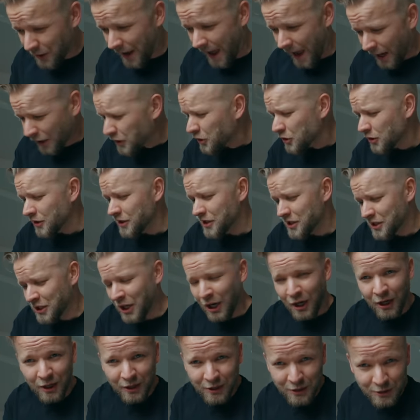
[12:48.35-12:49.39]
to actually
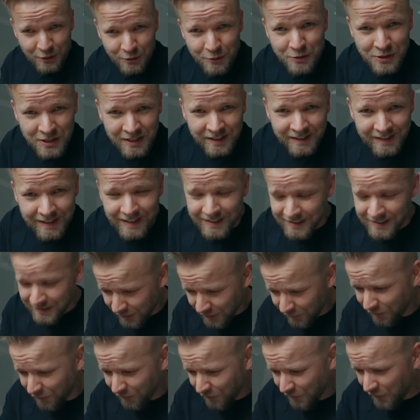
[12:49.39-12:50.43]
start using this
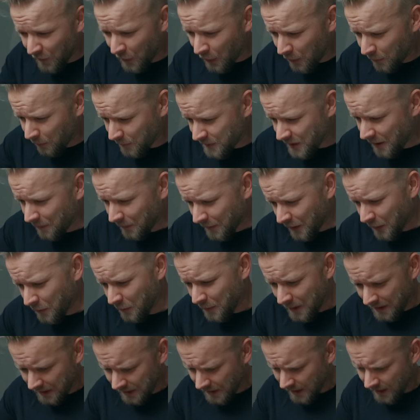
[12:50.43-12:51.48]
and film something
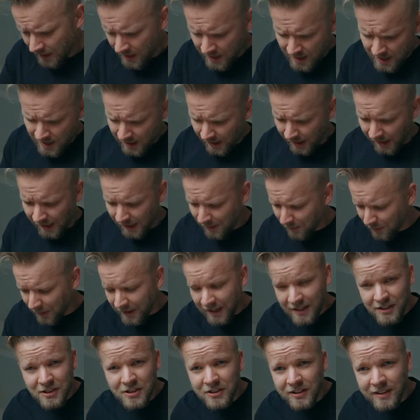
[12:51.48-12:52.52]
with it,
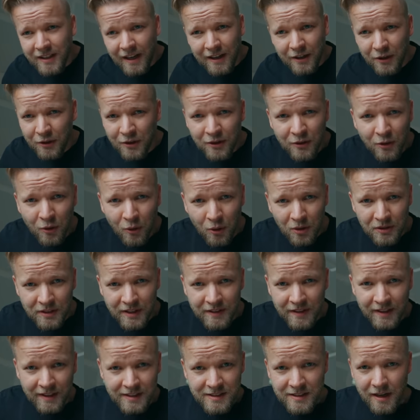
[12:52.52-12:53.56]
but I couldn't hold
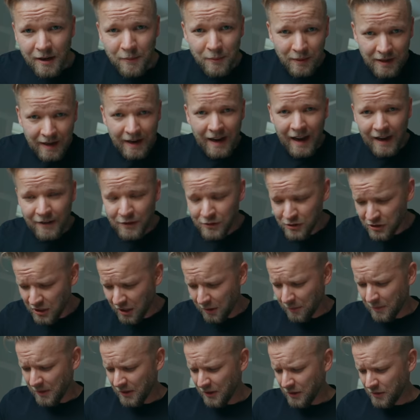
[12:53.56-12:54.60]
in the excitement. I had to
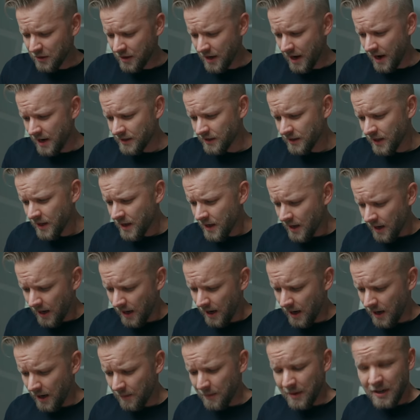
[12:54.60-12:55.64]
share with you guys,
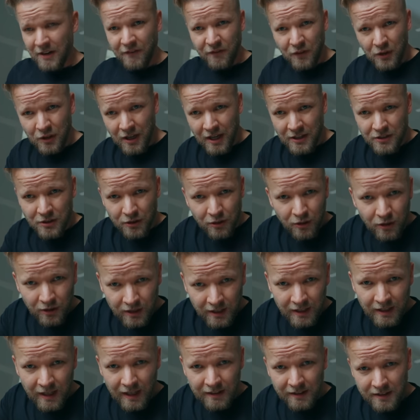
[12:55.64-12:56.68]
and if you guys are
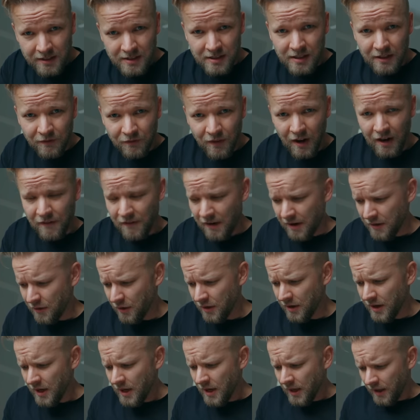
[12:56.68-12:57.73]
looking at the
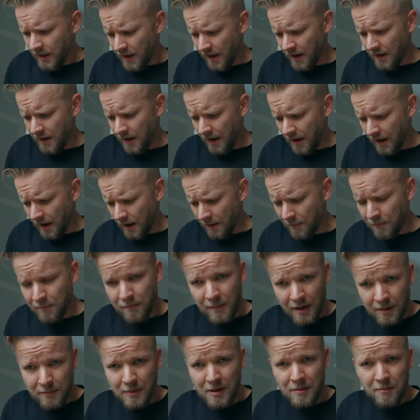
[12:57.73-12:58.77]
C500, then
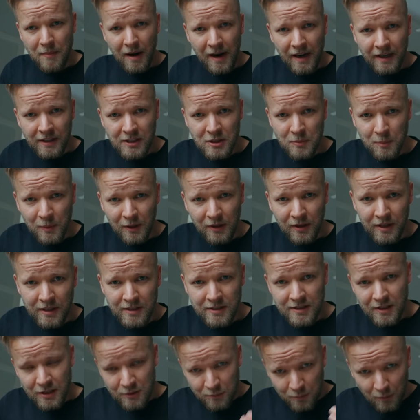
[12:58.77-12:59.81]
maybe my
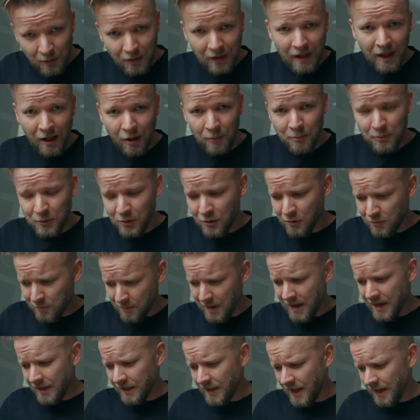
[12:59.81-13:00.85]
experiences will help you
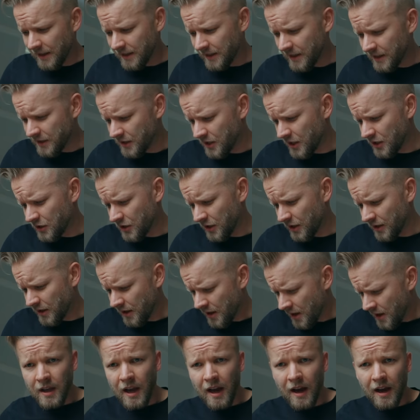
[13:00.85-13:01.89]
make that decision.
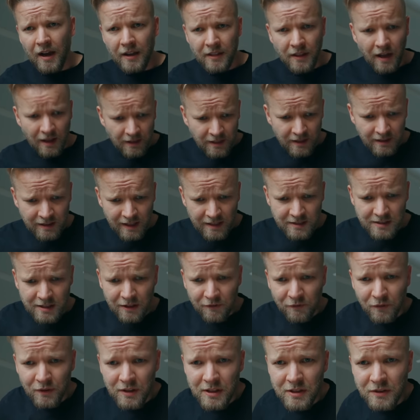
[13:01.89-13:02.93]
Yeah, I think that's
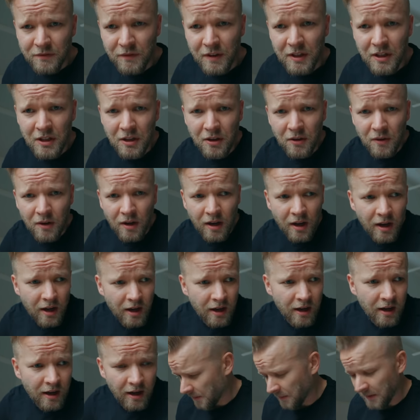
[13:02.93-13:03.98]
it for this video.
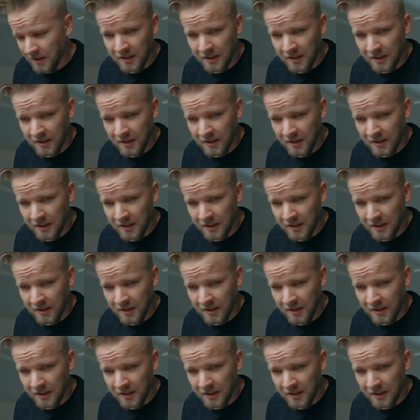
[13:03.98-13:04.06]
I'm